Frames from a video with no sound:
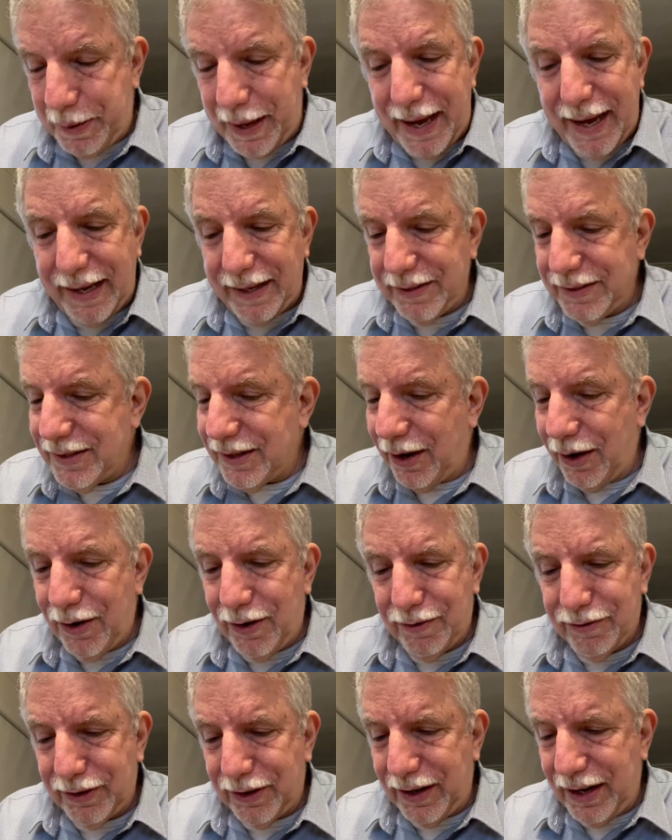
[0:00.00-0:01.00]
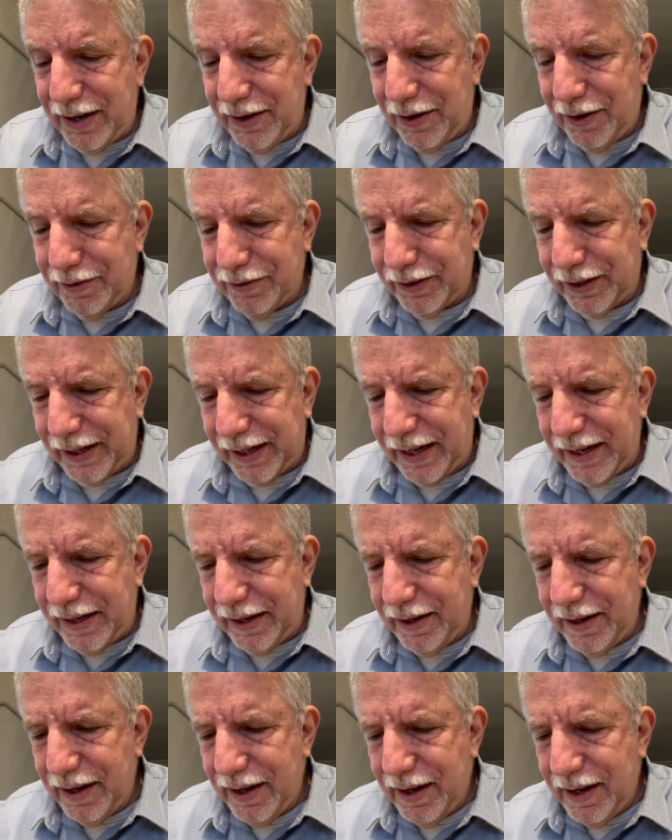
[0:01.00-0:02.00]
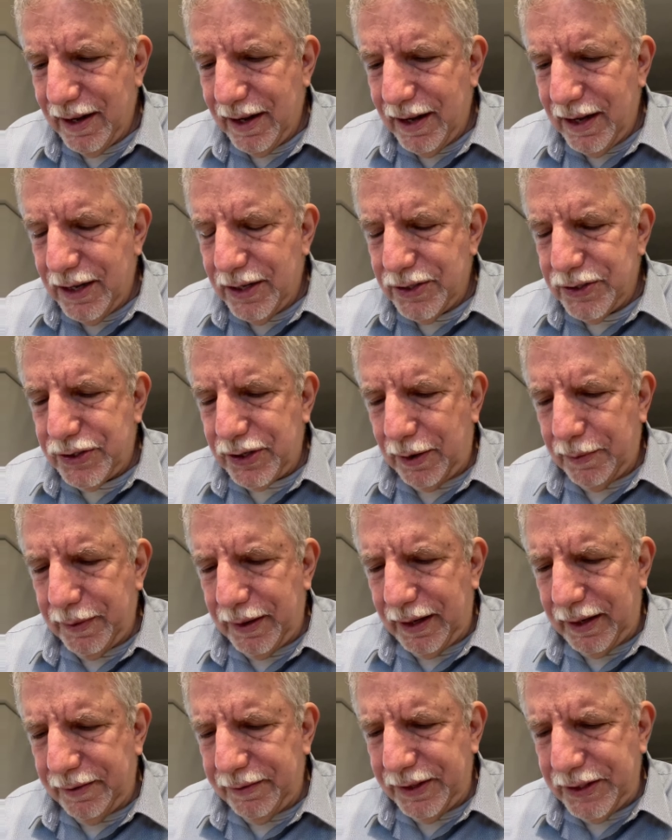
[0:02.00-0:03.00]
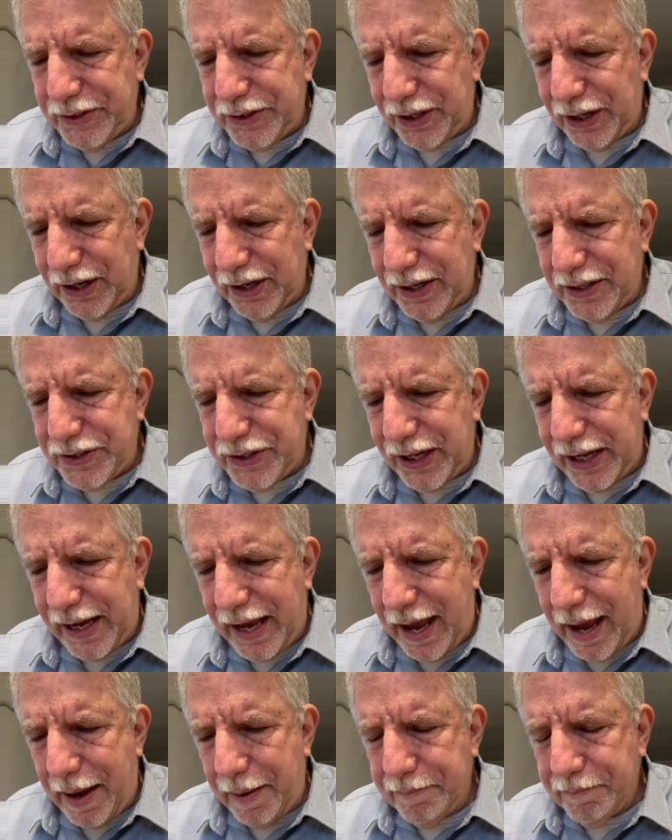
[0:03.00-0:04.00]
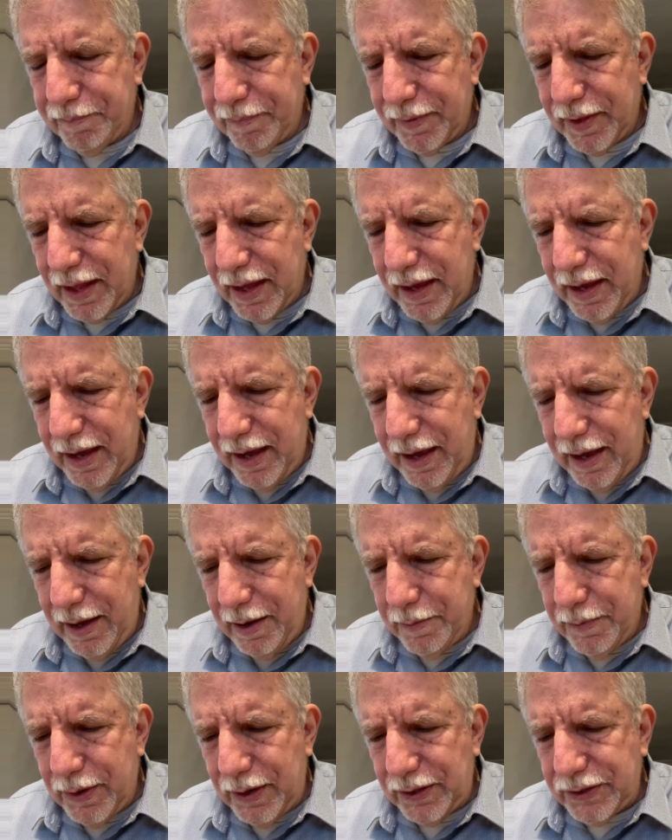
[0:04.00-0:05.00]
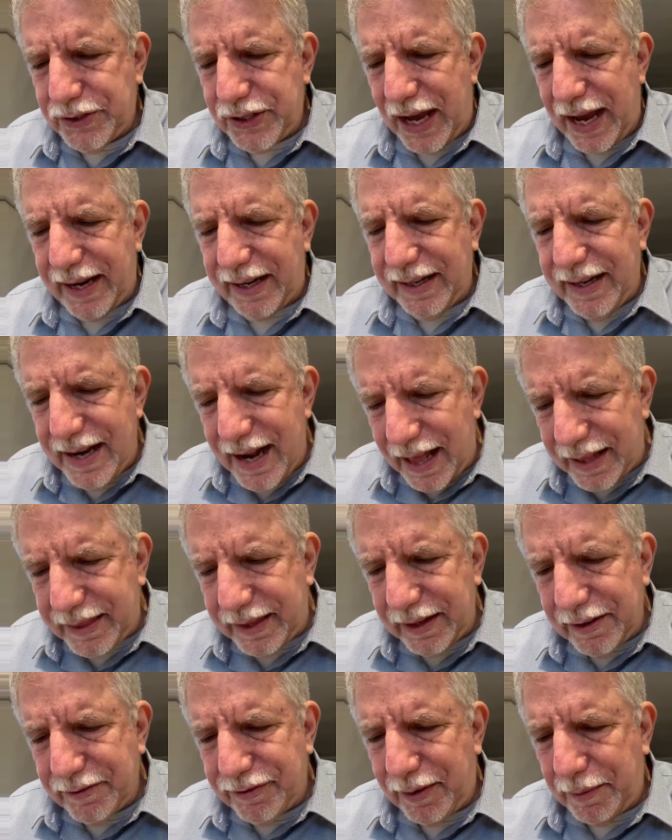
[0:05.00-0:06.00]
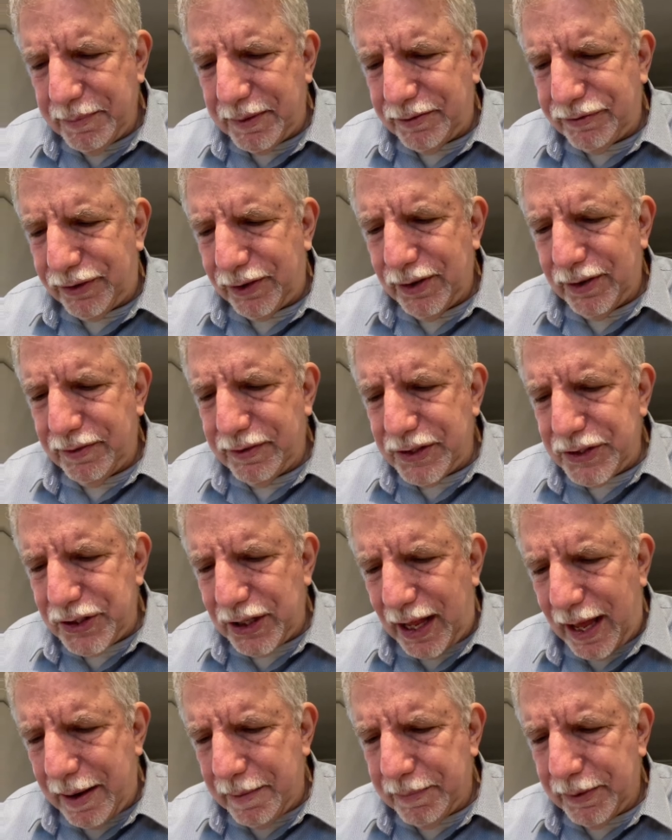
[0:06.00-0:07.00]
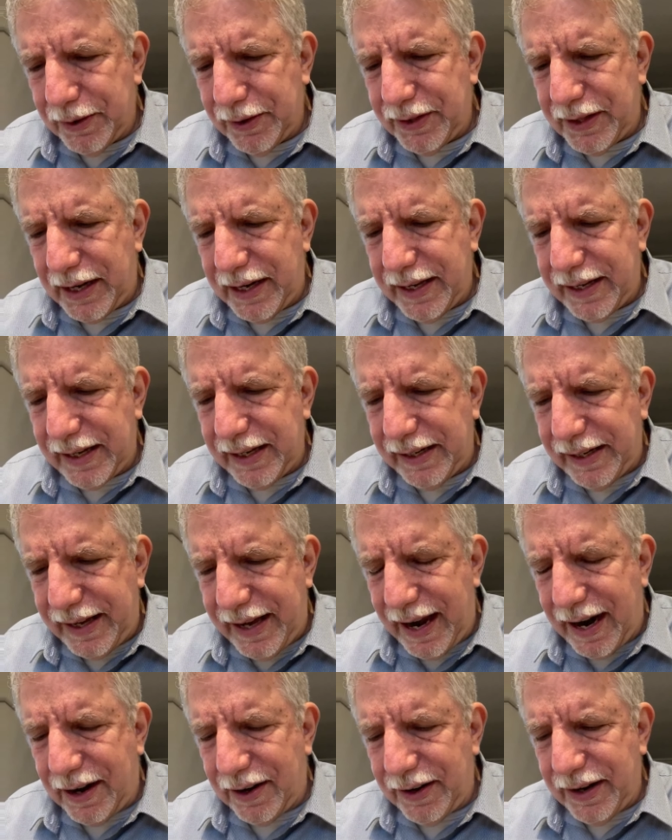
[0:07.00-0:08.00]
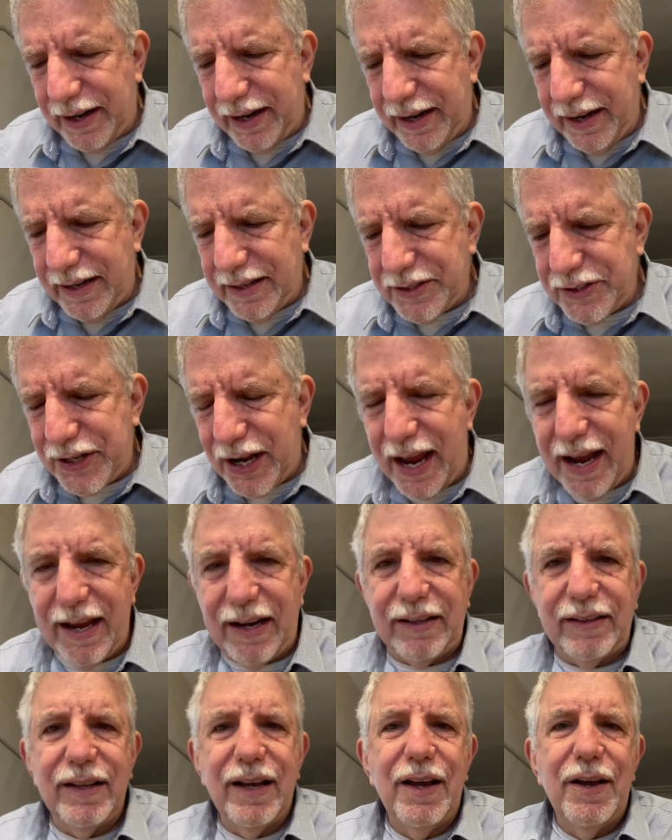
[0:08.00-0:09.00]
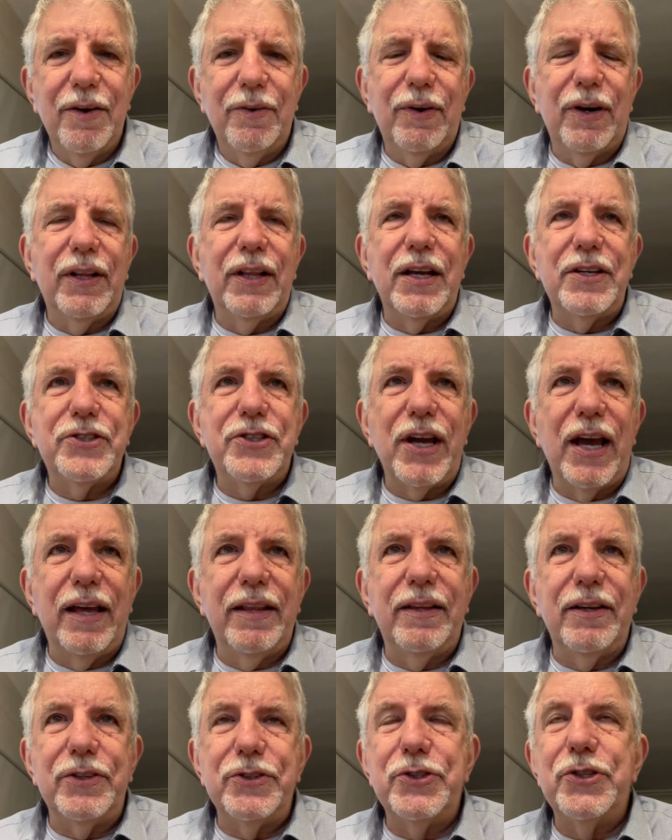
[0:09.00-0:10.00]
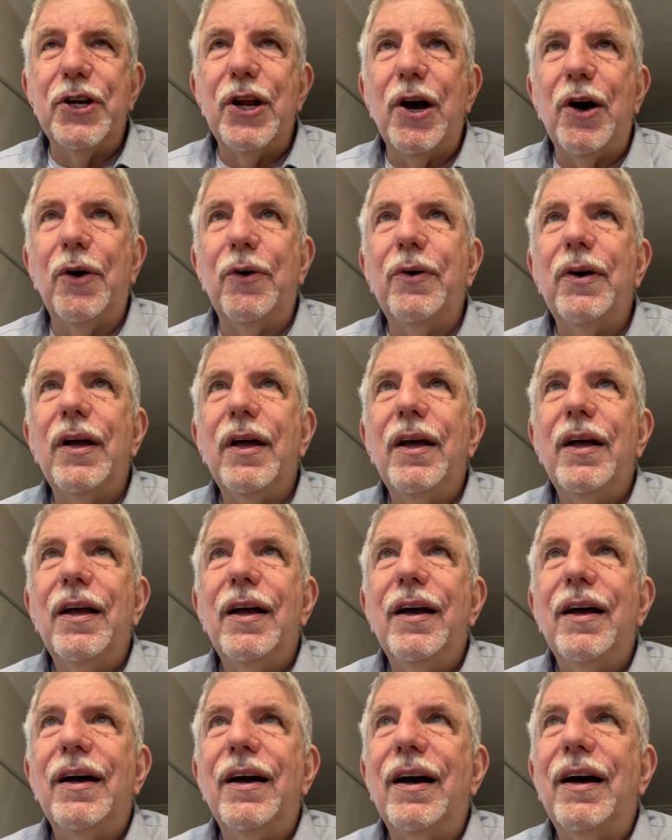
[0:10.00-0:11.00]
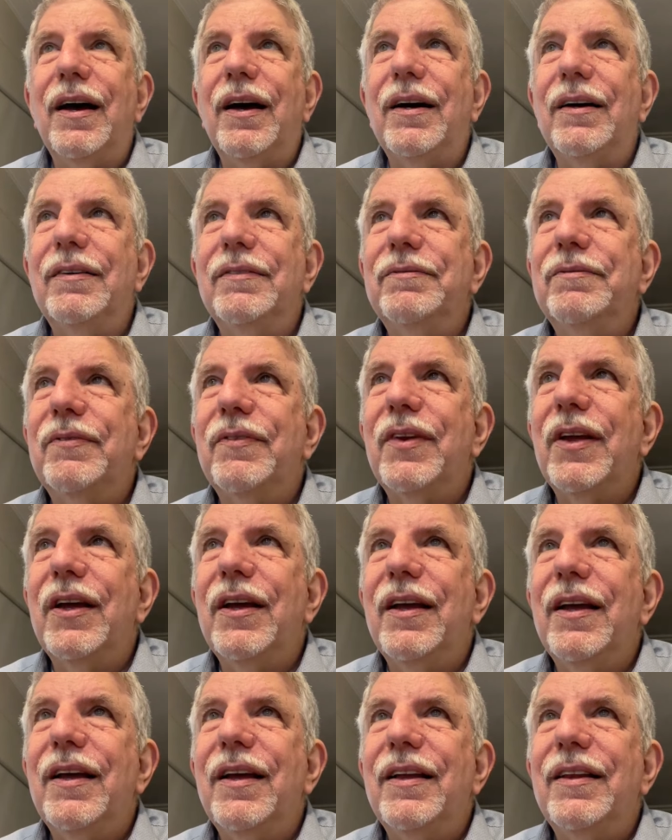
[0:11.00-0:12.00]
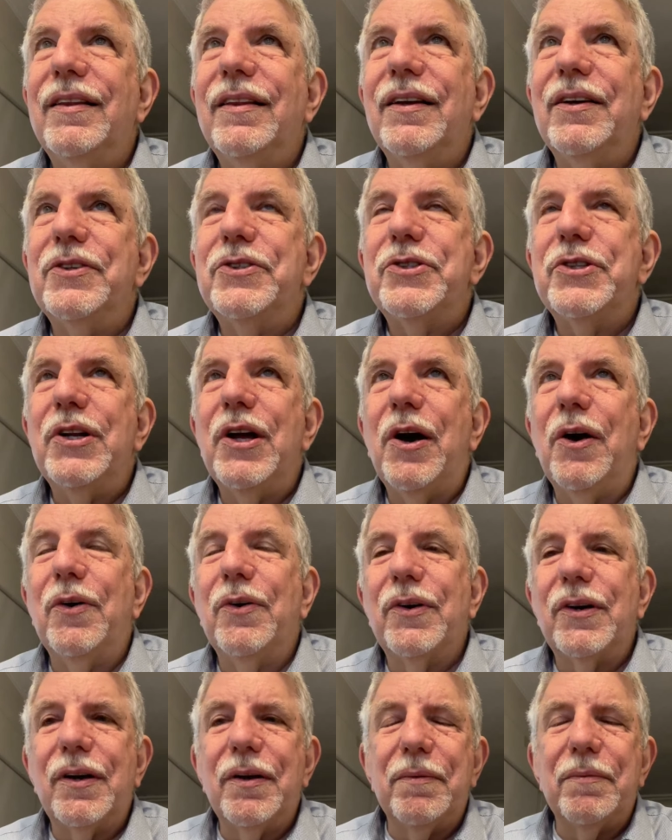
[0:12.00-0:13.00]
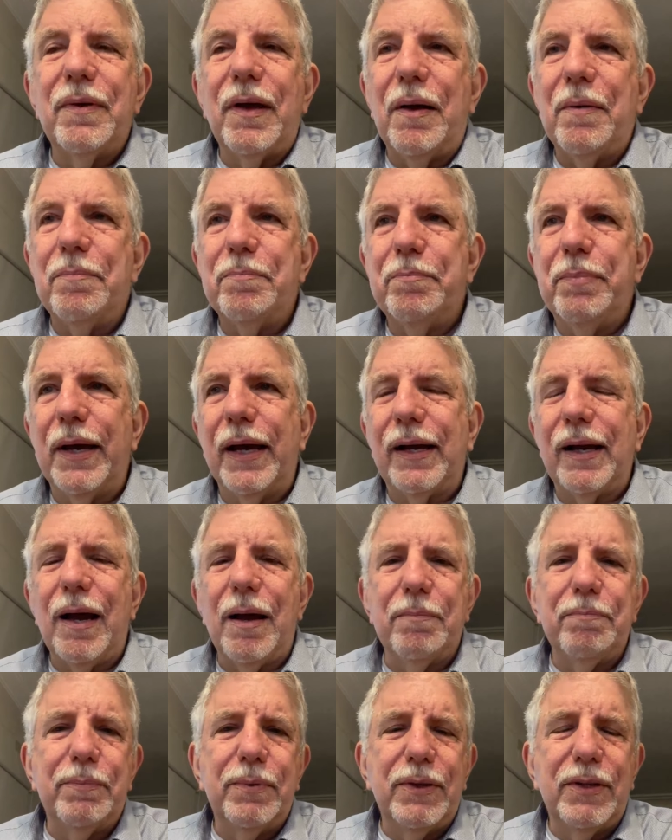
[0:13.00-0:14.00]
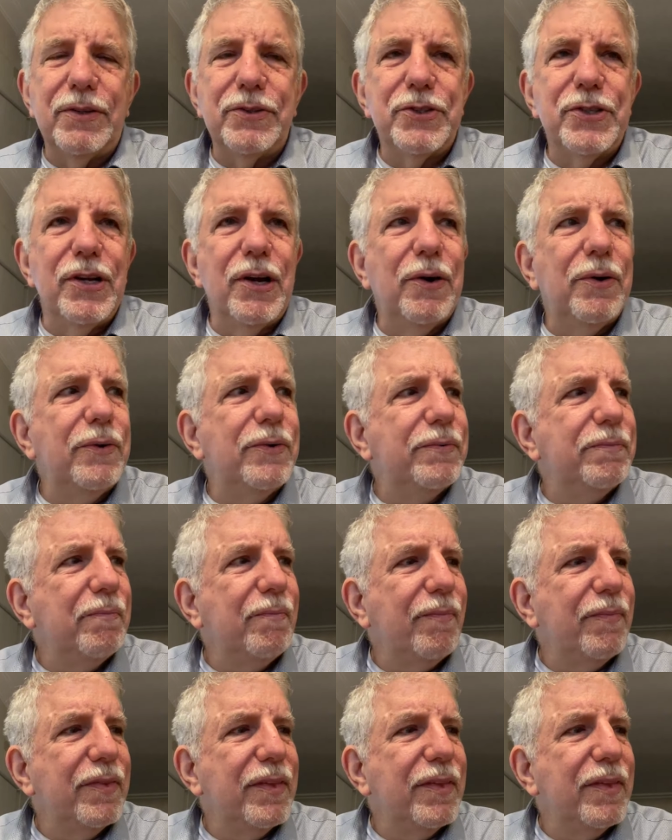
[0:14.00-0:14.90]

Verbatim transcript: pinged over and over again. So will he return as he came. He will take nothing from the fruit of his labor that he can carry in his hand. What do they say? There's no, uh, there's no uh, pickup. There's no.